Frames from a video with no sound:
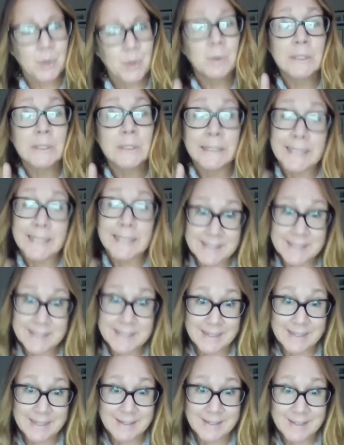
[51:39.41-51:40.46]
You
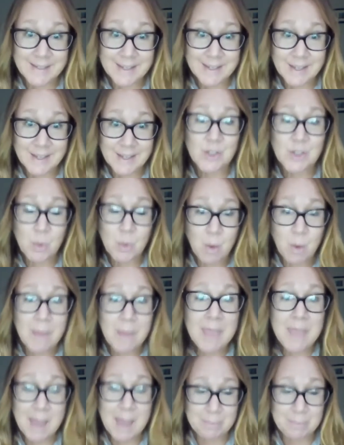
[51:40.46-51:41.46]
listened to what